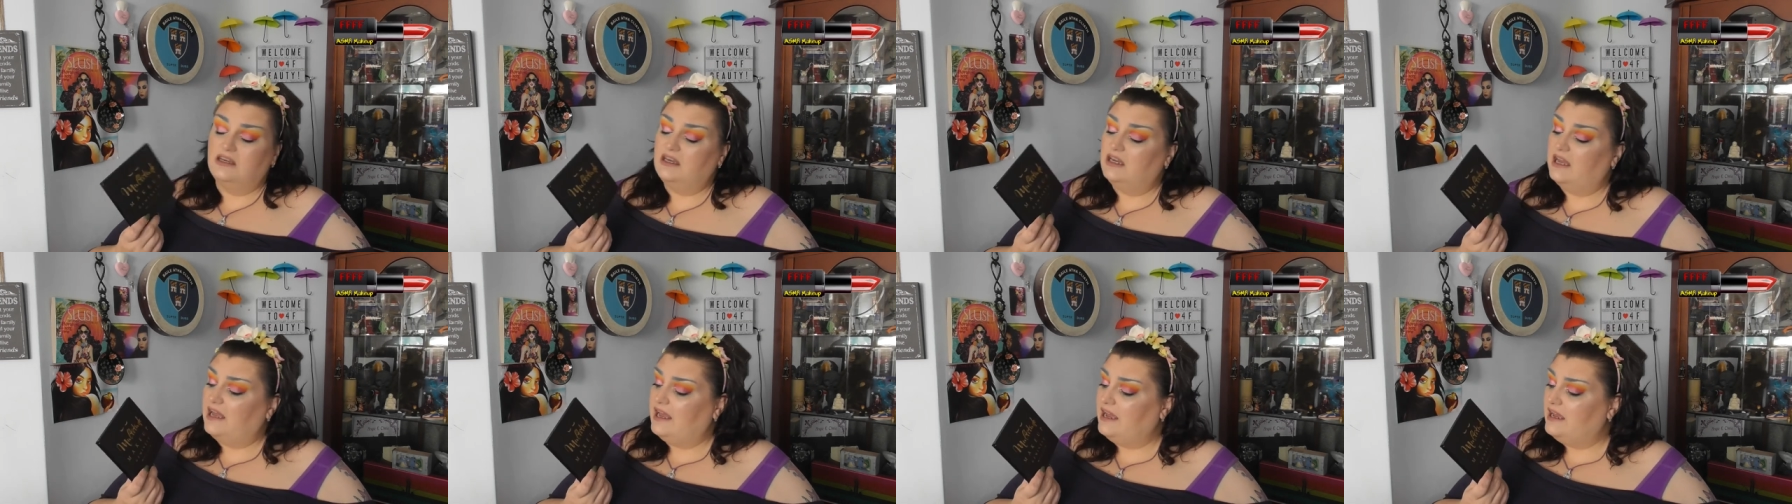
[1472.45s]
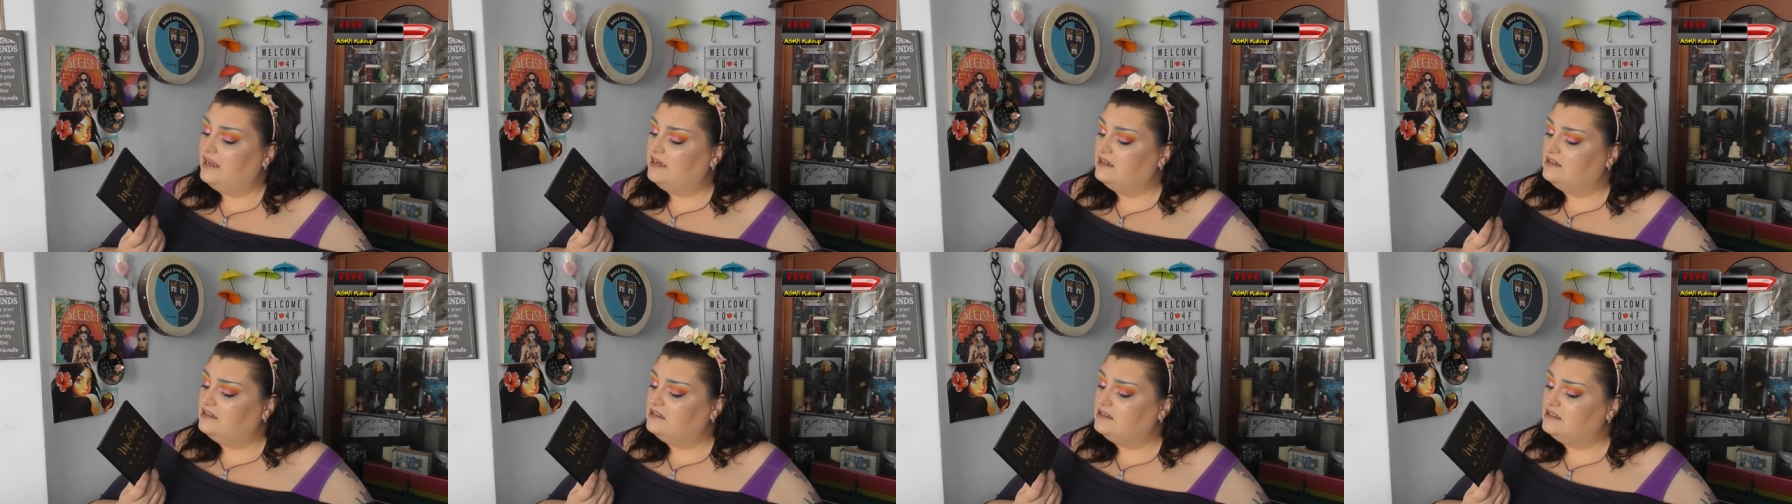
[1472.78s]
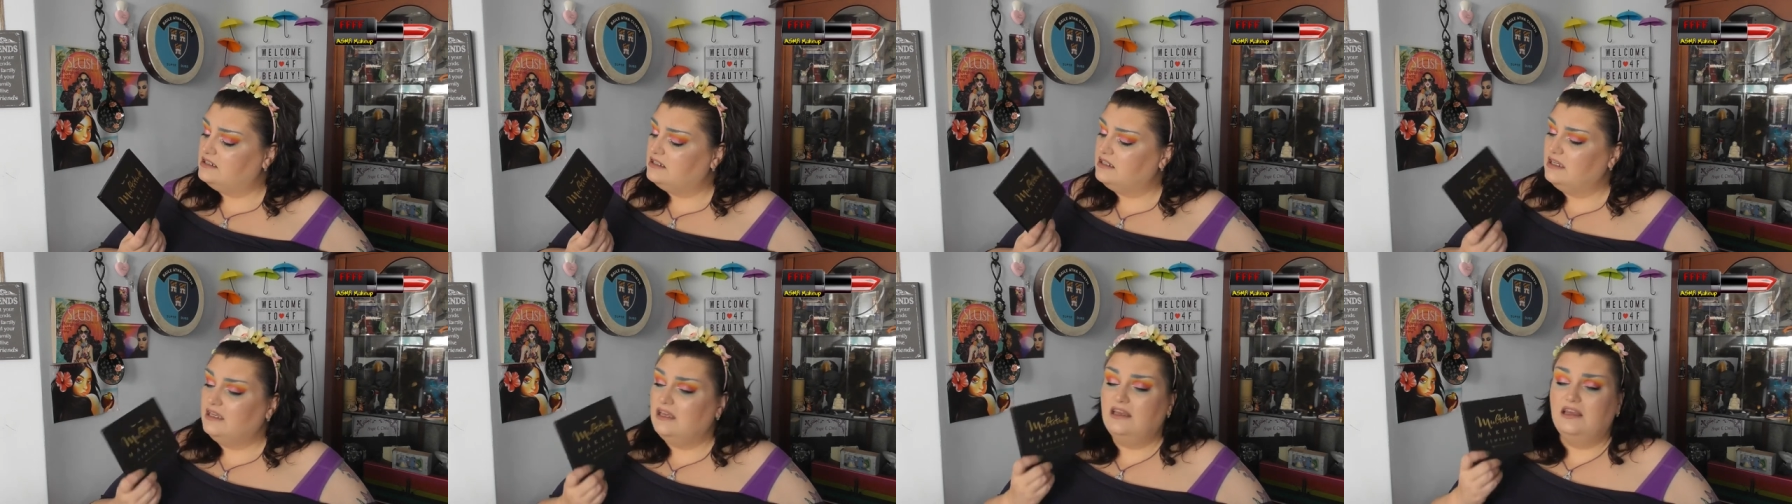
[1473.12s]
and
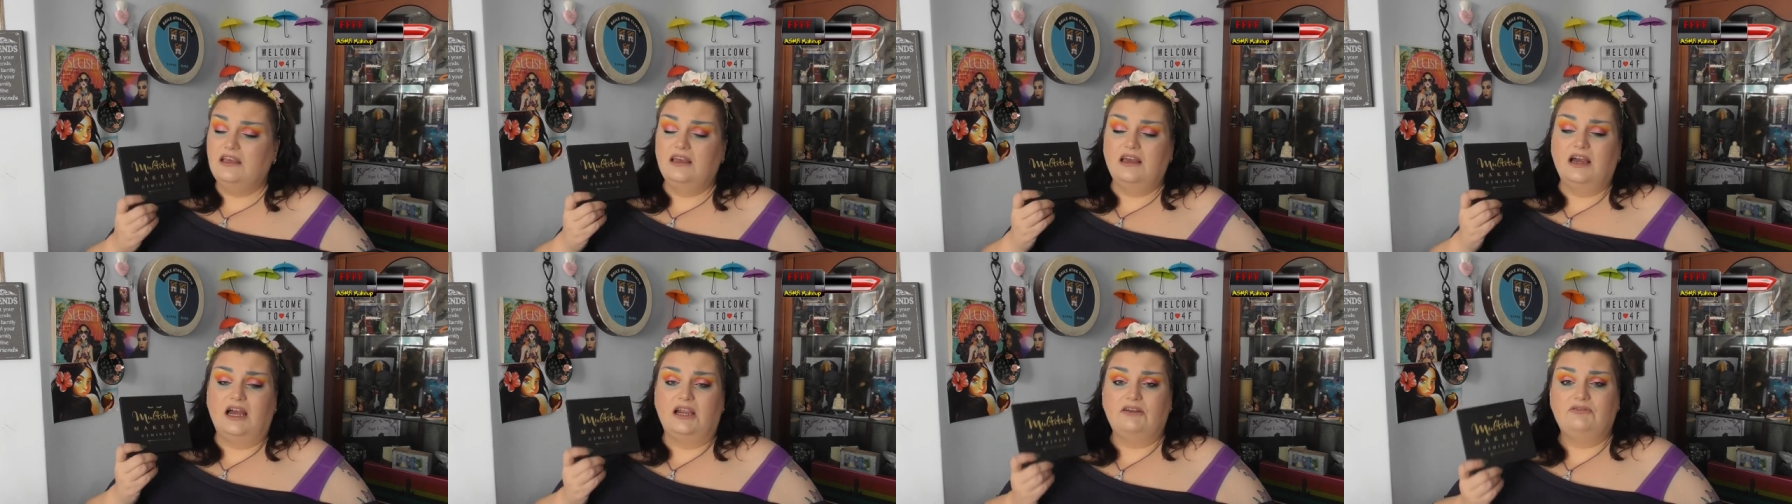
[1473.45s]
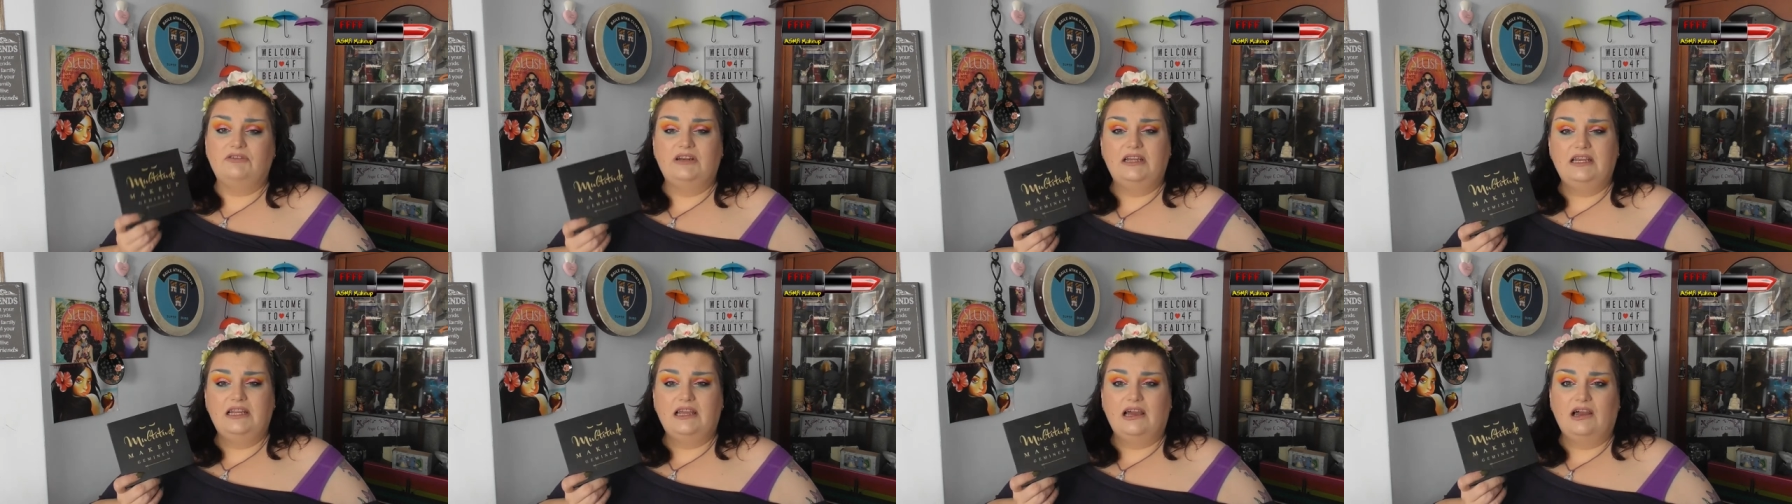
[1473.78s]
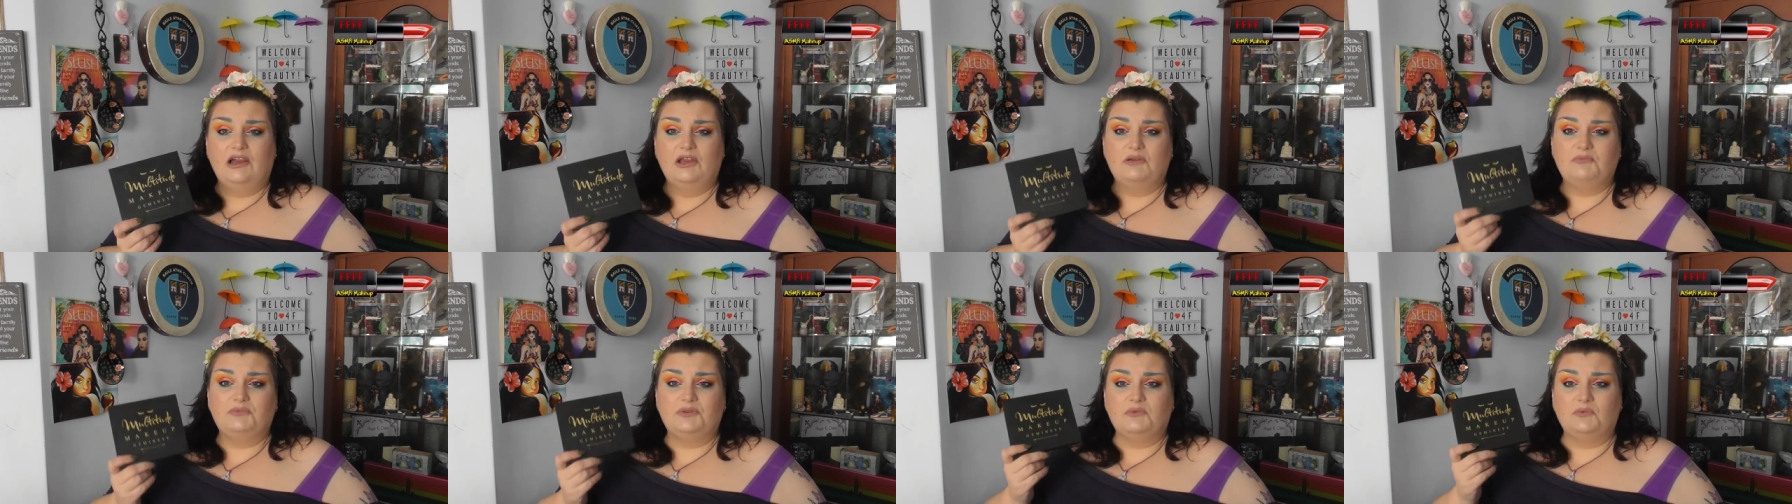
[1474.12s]
I really
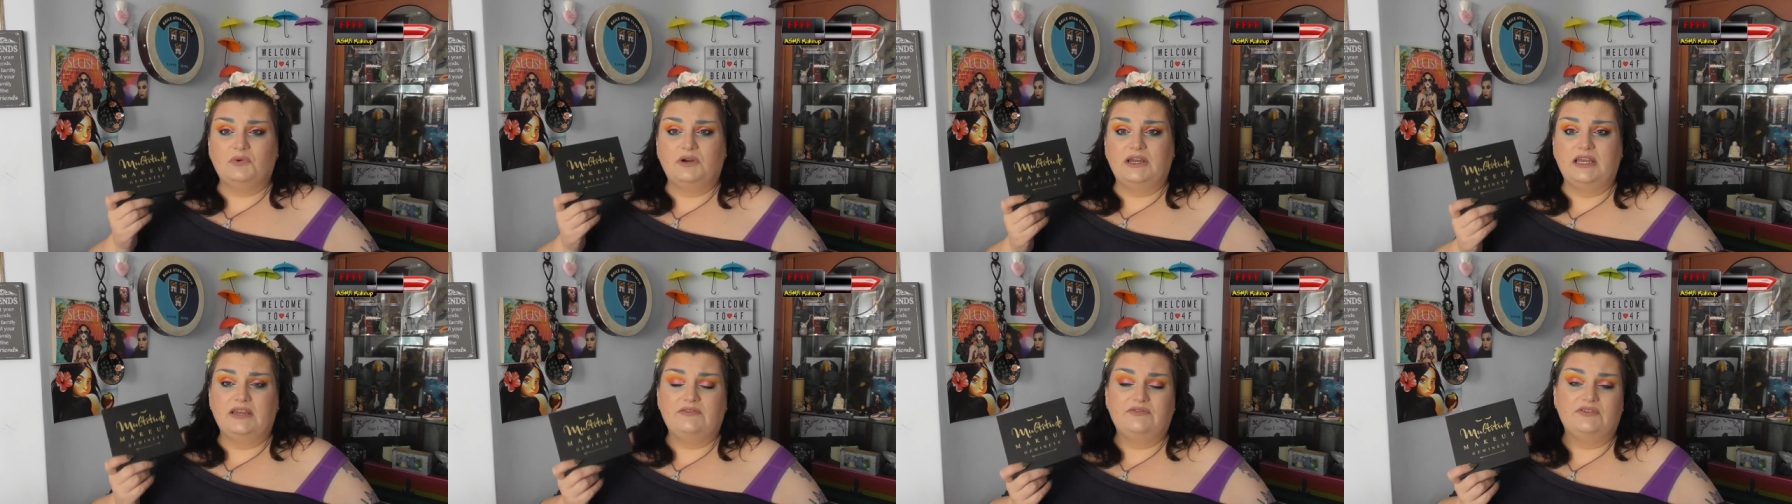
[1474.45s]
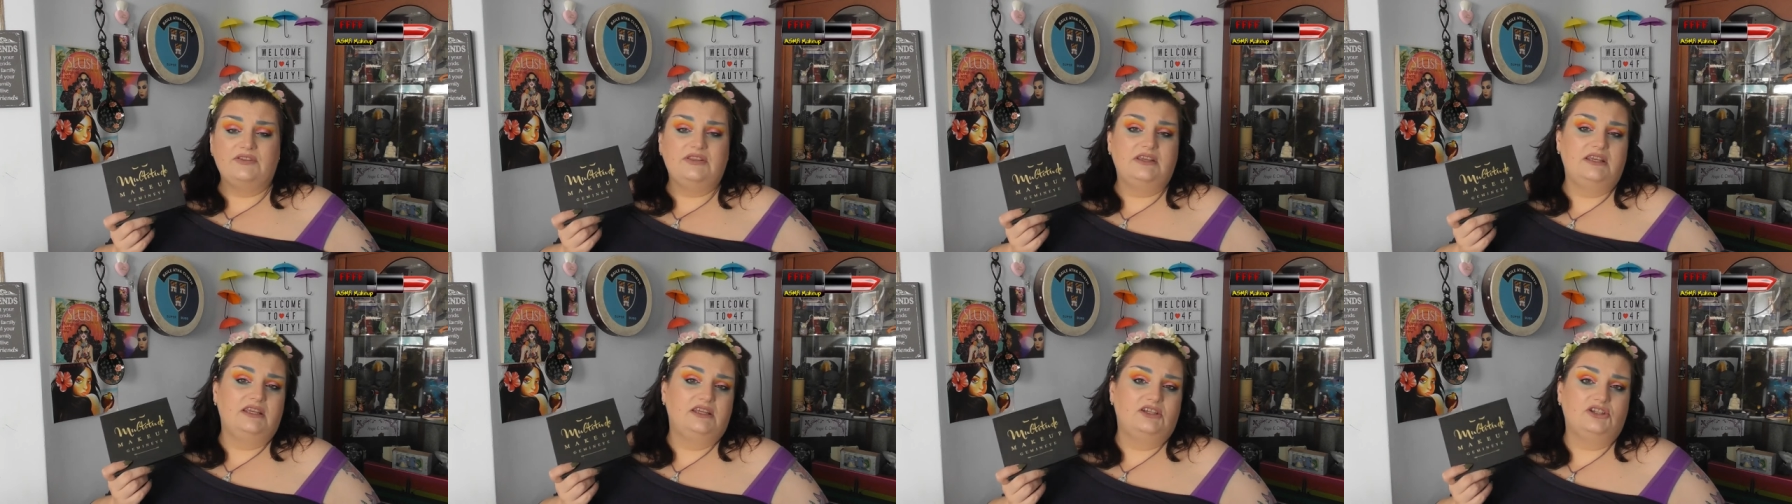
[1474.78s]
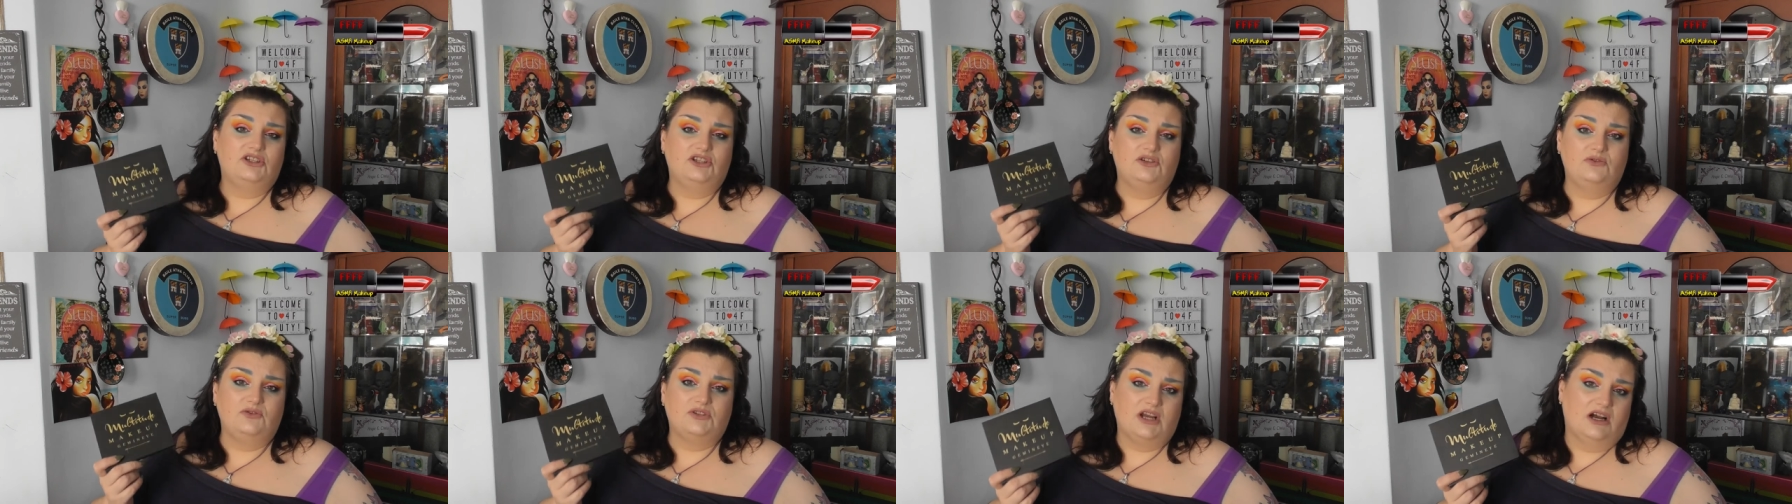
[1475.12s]
hope that whatever the
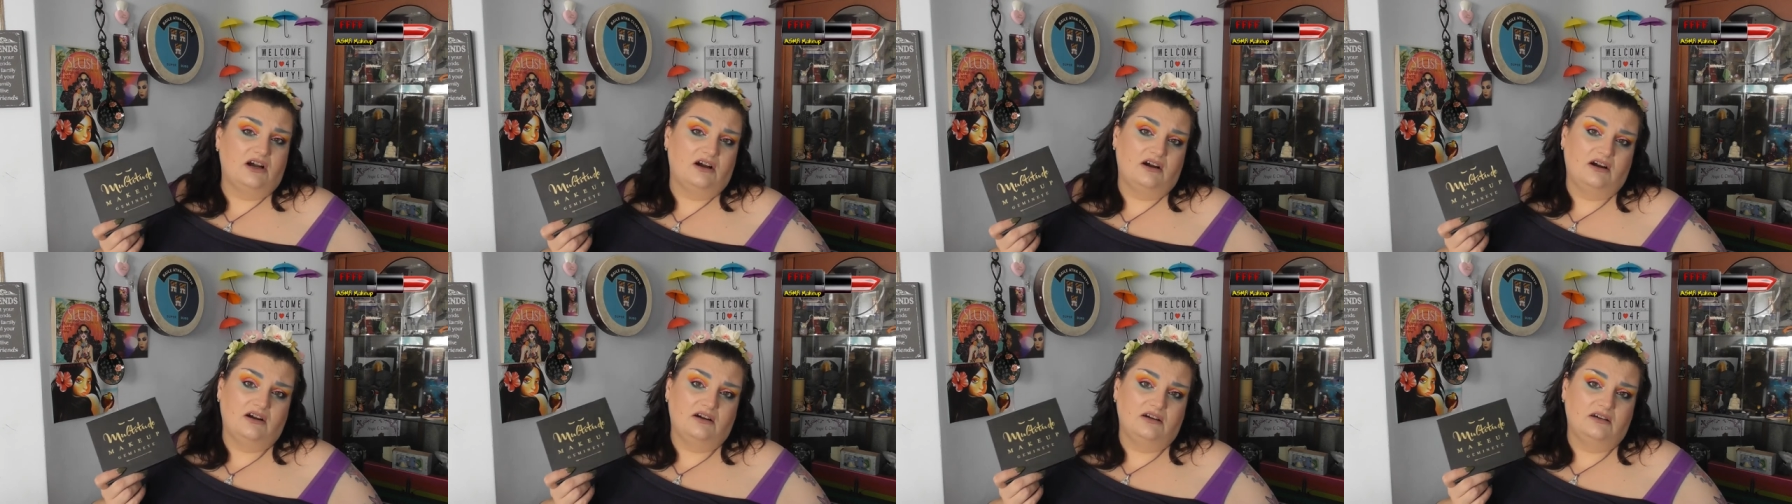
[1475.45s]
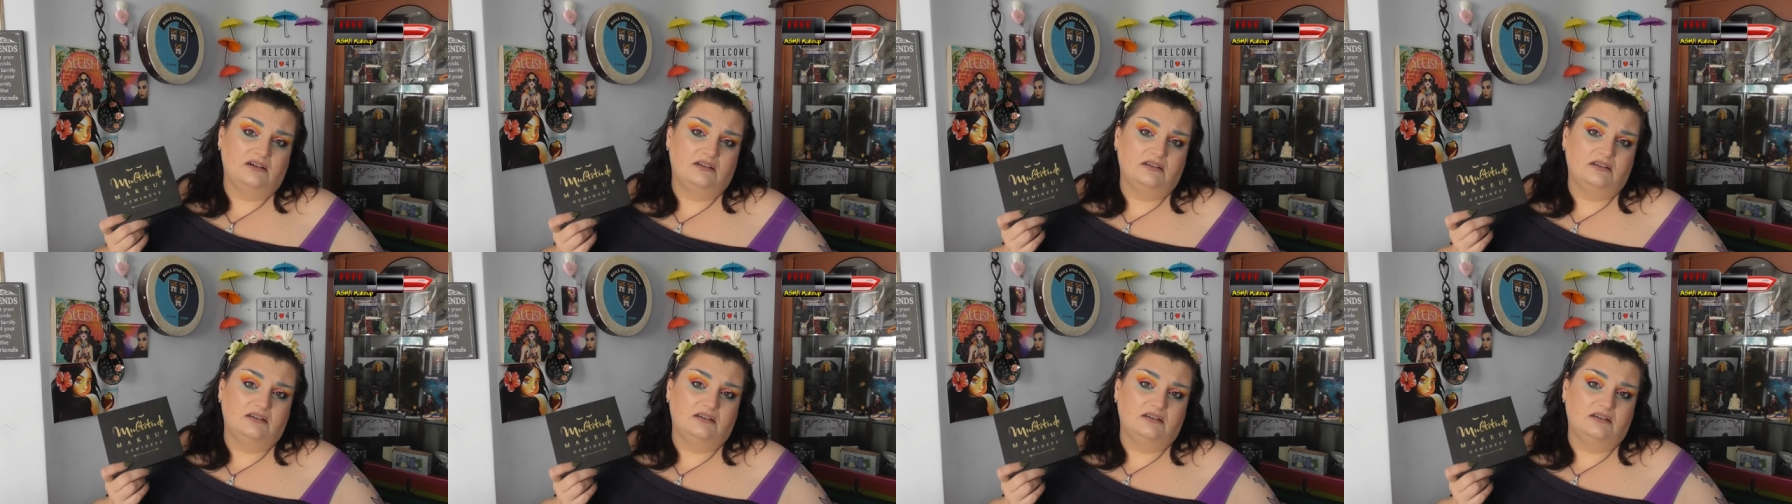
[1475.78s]
issues are